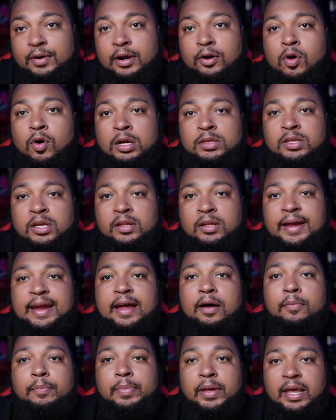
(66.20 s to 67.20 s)
and Art the
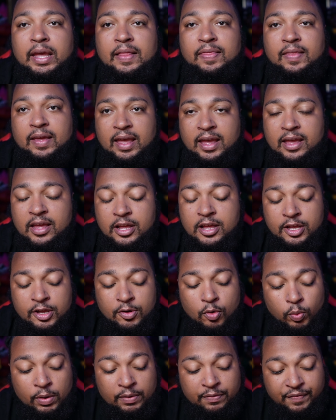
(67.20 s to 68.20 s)
Clown being that
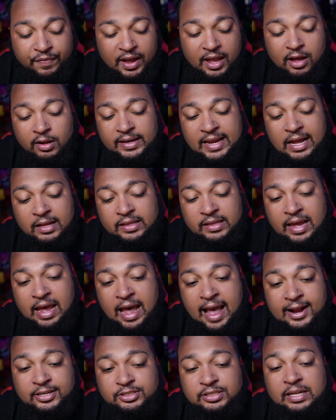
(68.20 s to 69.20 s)
we found out that
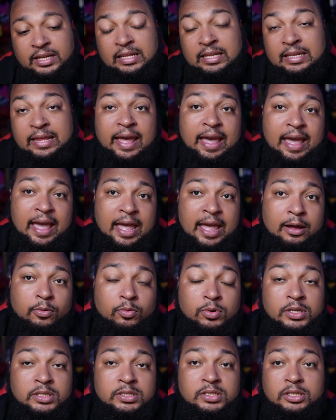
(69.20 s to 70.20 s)
actually the dad
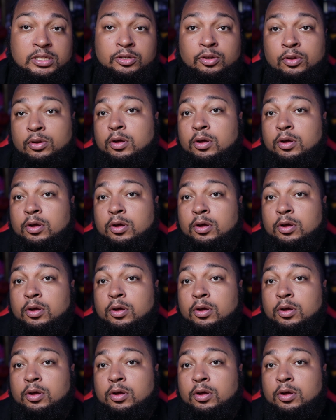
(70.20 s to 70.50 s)
was, you